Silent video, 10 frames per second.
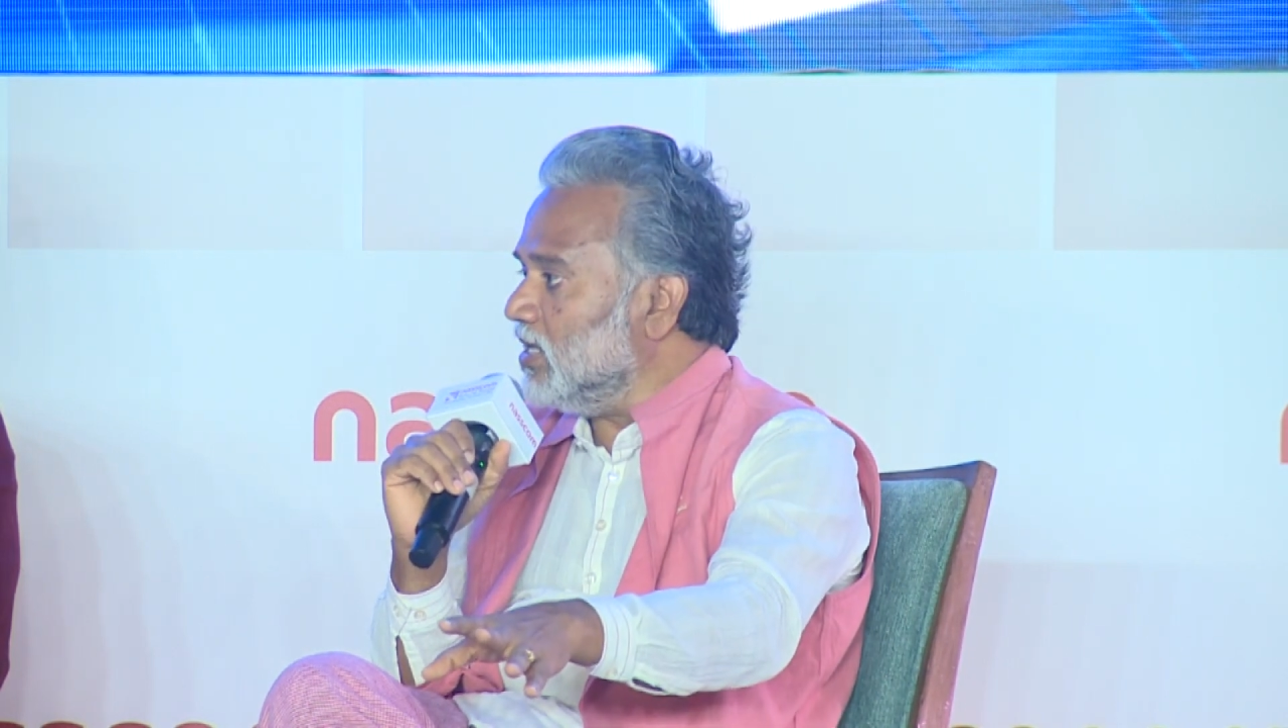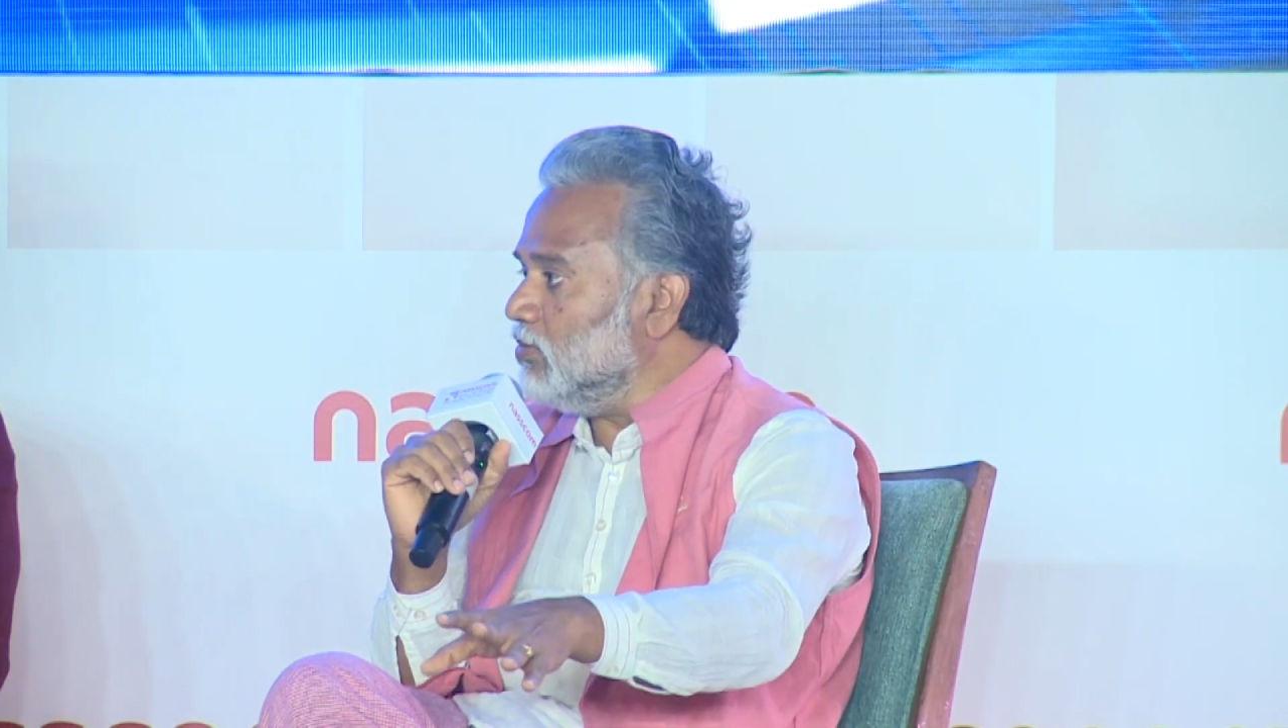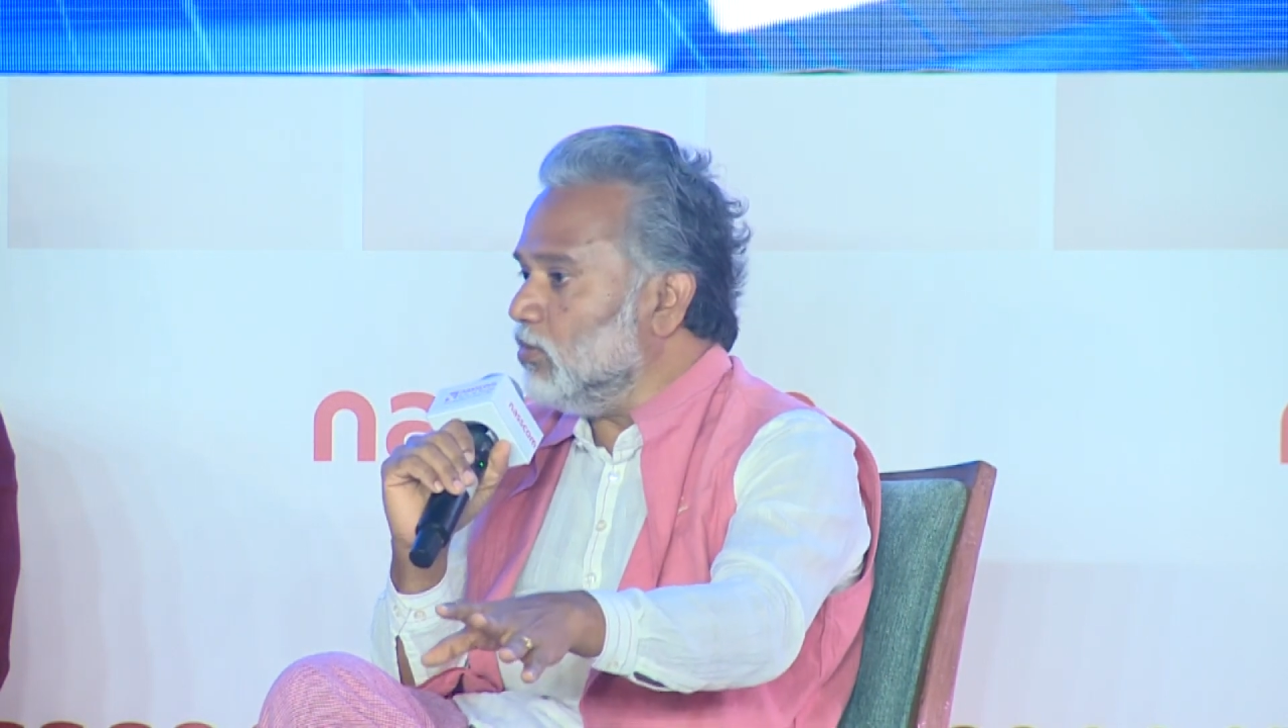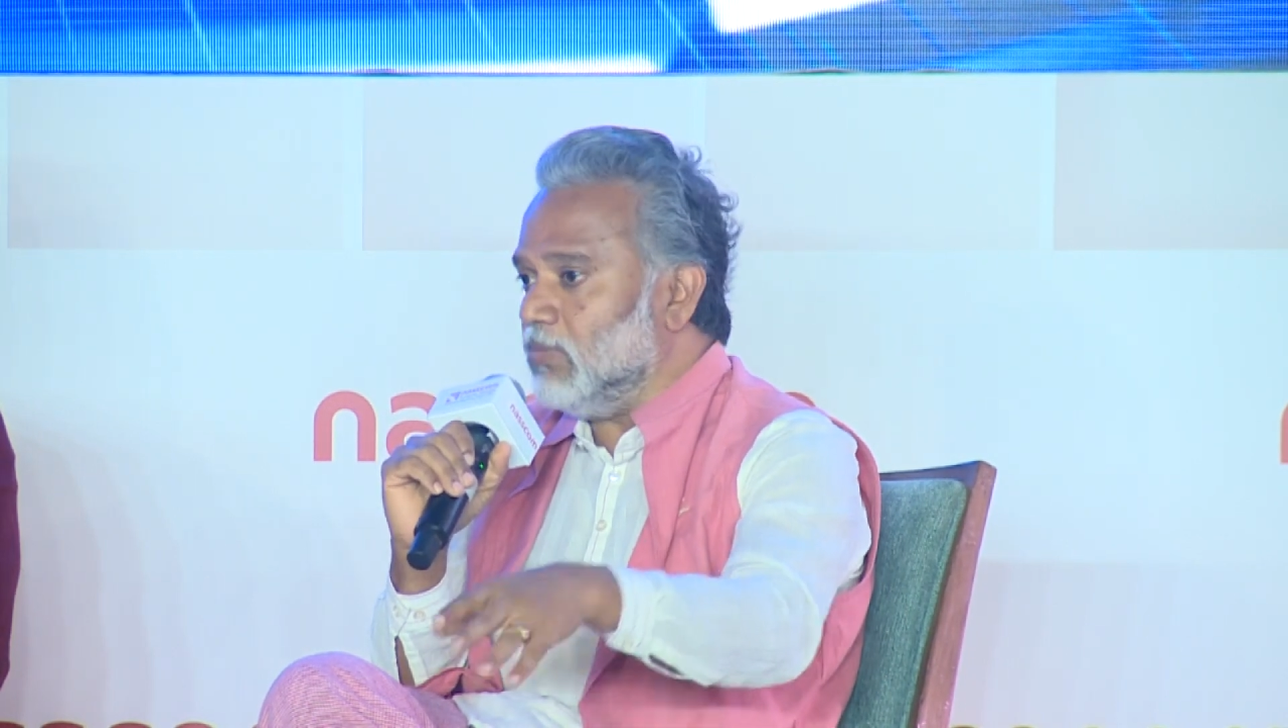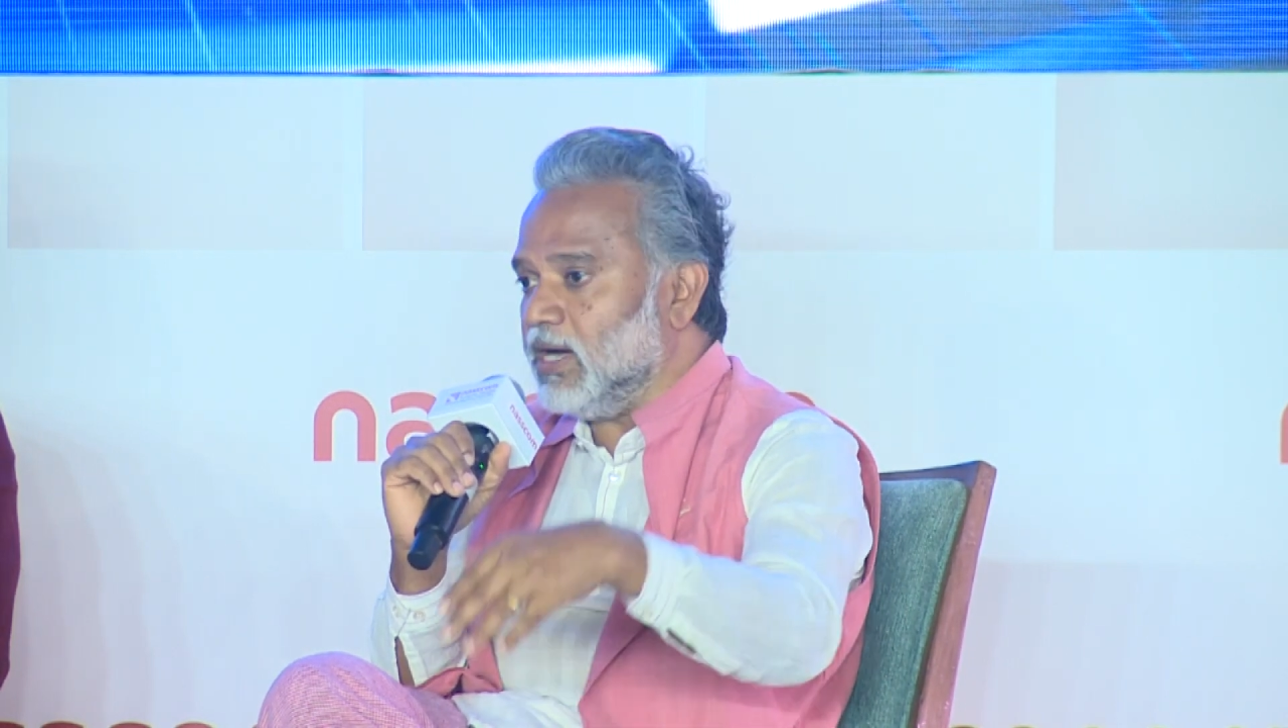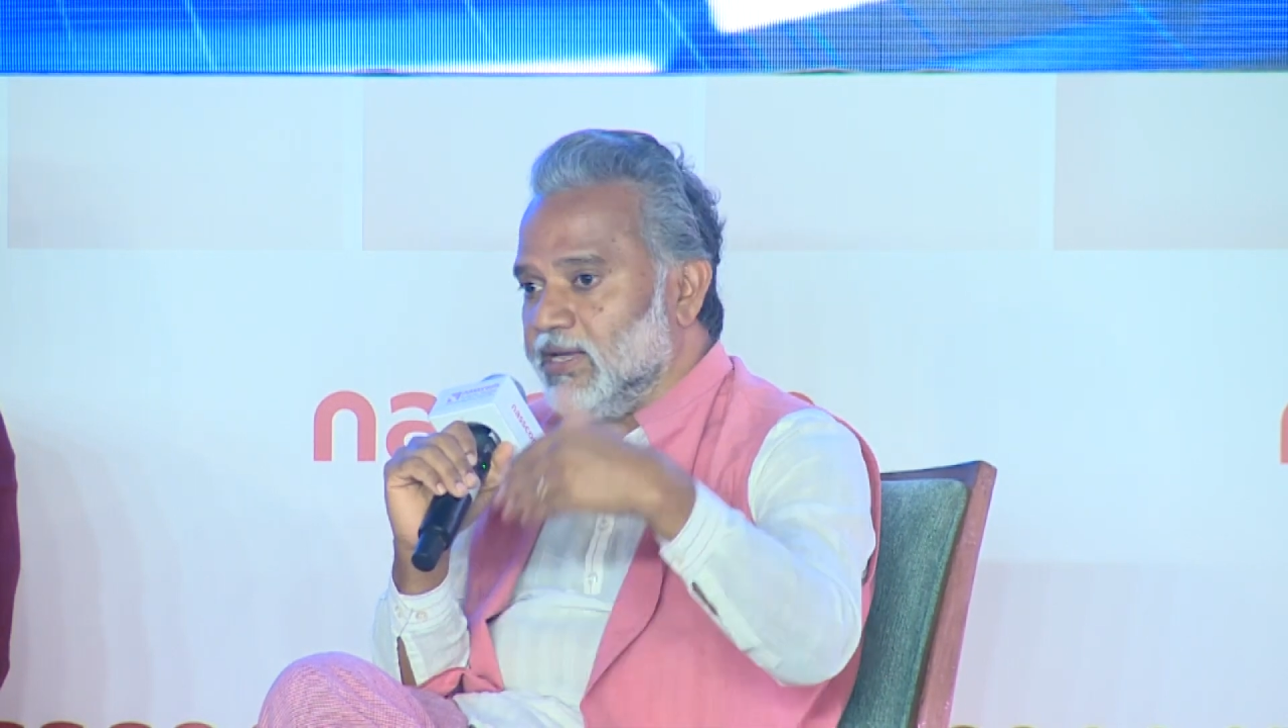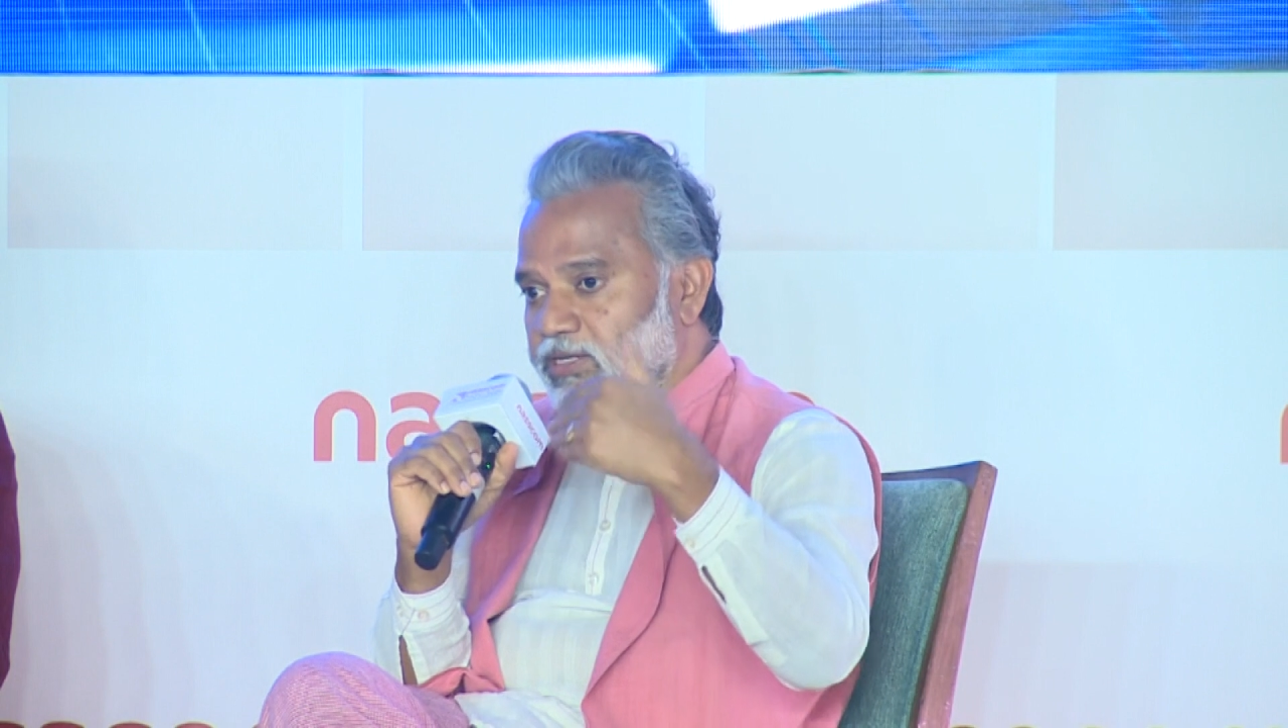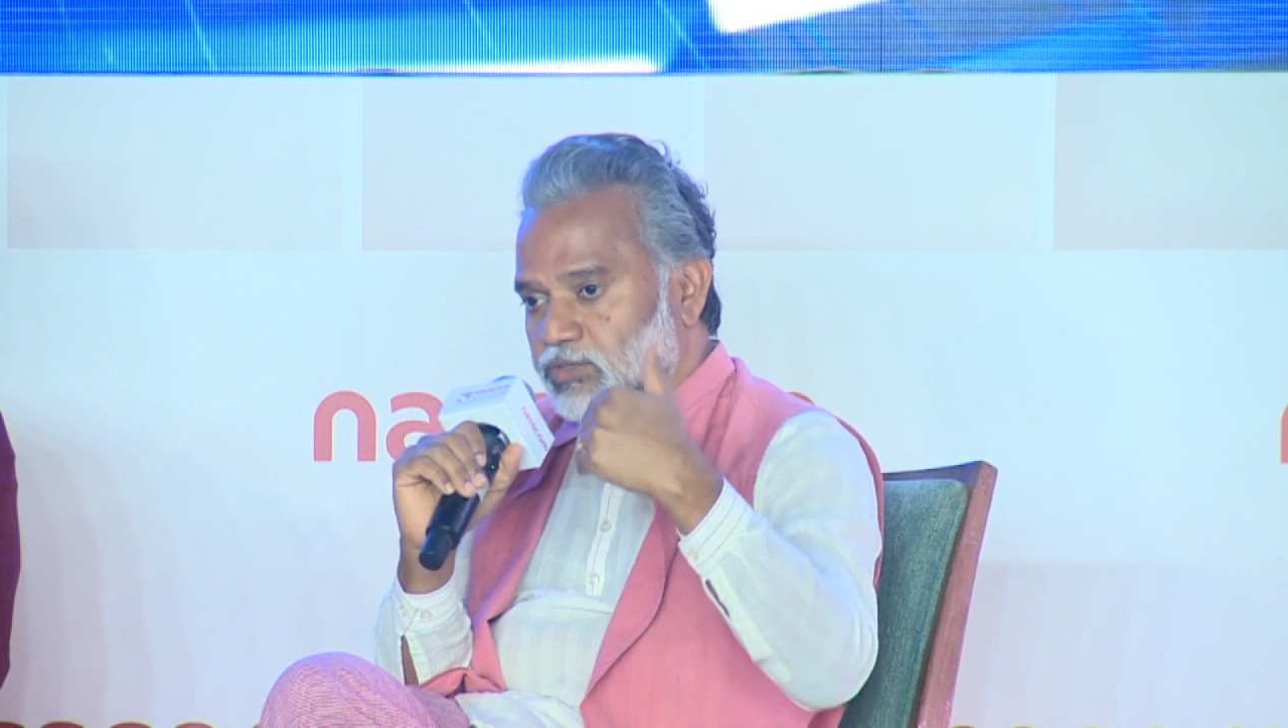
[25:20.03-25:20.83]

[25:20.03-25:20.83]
Mumbai